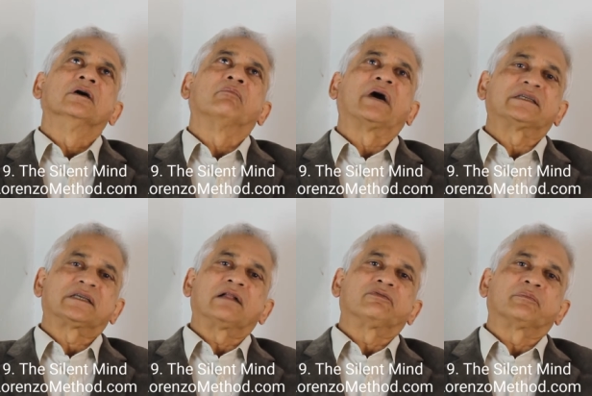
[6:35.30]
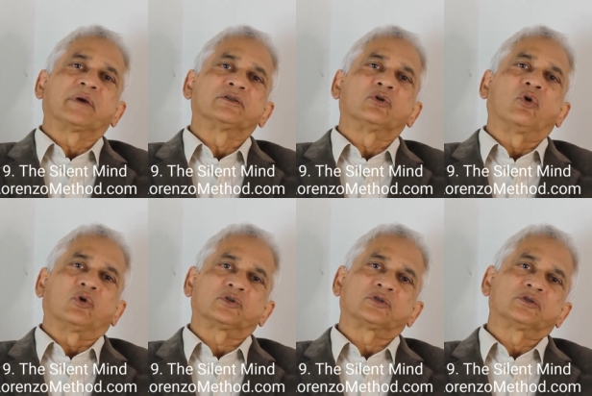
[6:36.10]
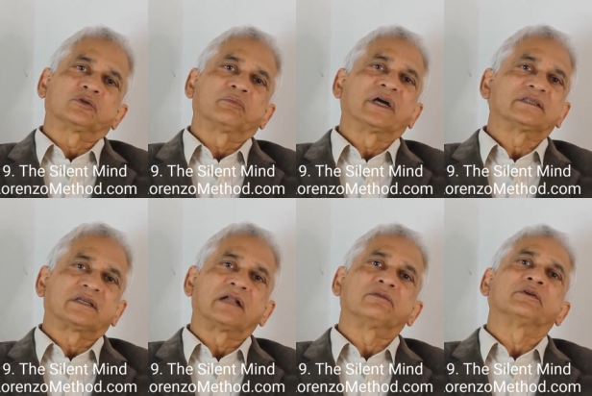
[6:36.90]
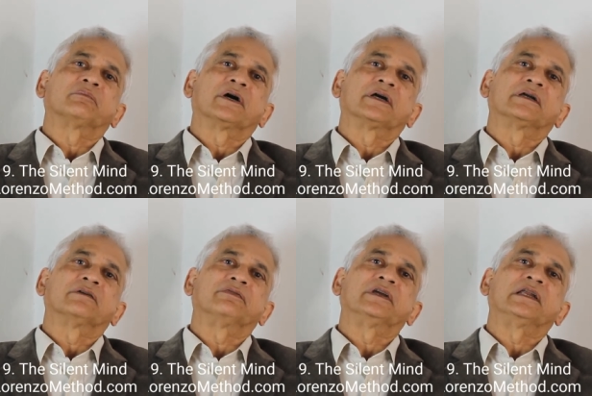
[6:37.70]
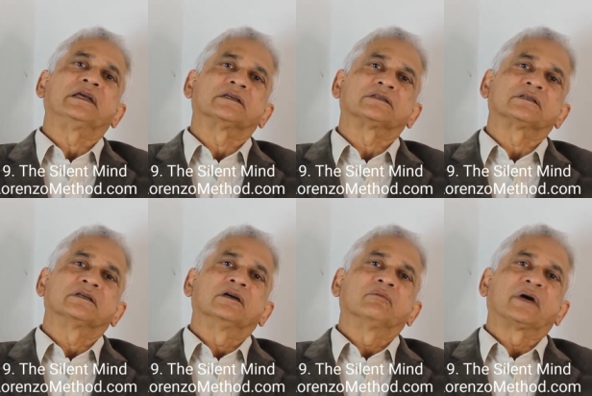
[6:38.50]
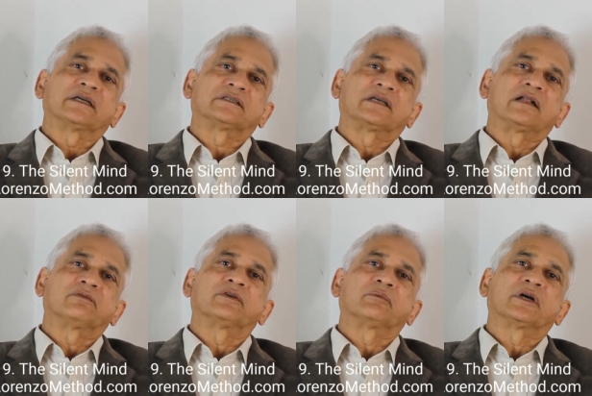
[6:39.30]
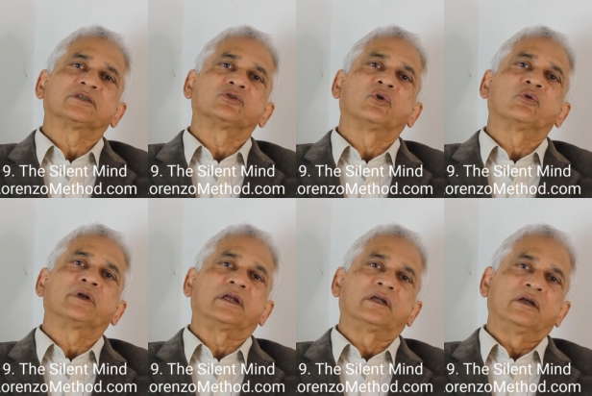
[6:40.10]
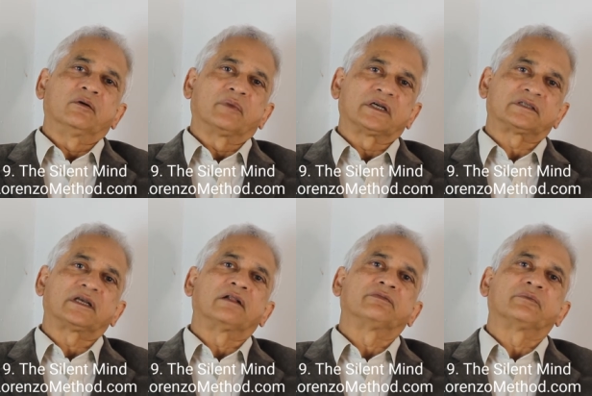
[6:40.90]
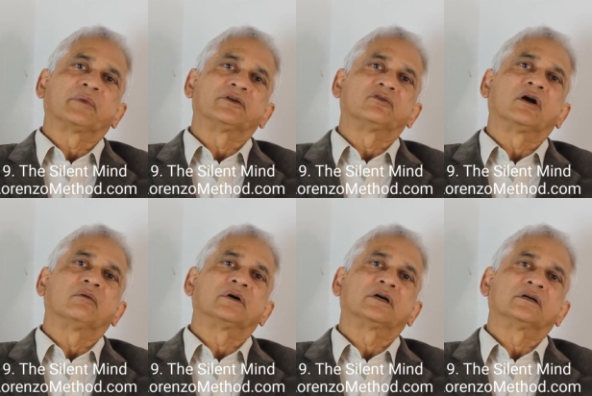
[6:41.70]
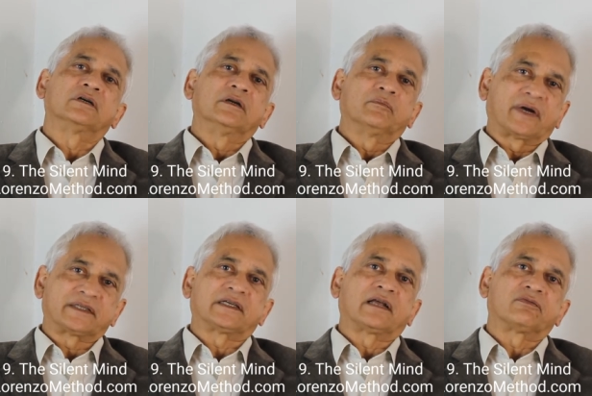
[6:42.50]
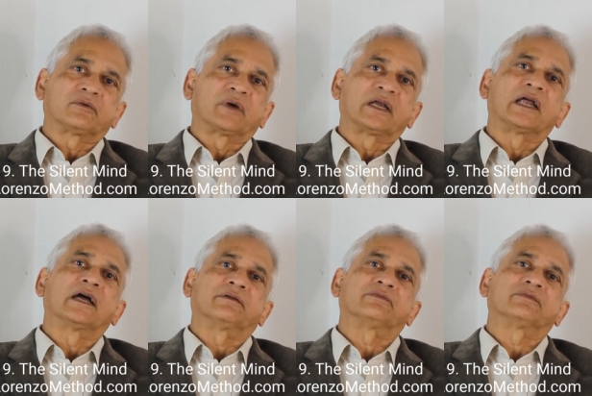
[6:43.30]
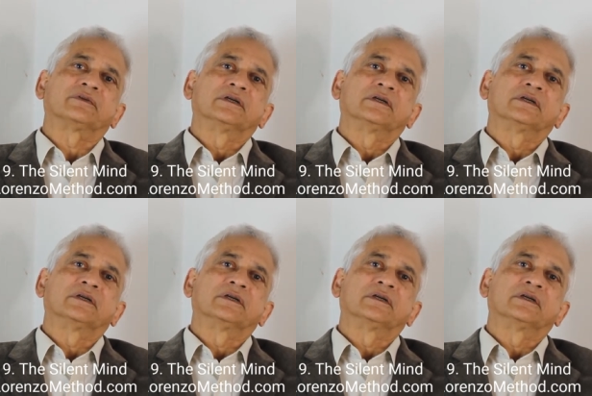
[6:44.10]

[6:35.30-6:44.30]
myself and my thoughts, myself and my feelings myself and my story, myself and my drama, myself and my life.